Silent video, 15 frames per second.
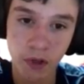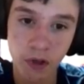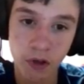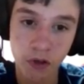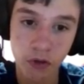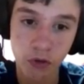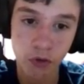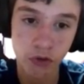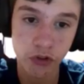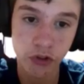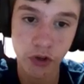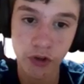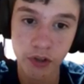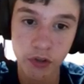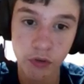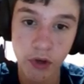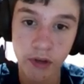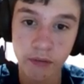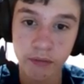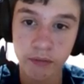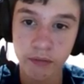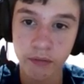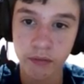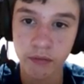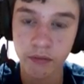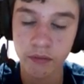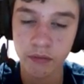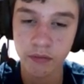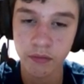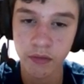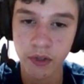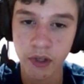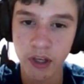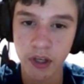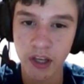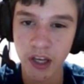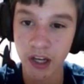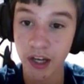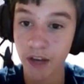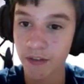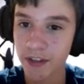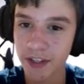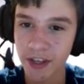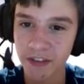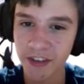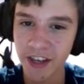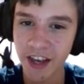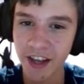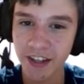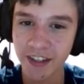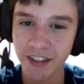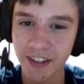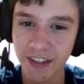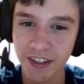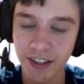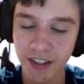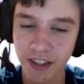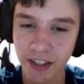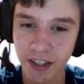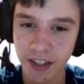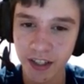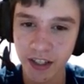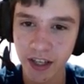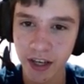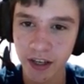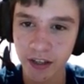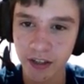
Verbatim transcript: So we'll just go this way. And I have to save again. Yay.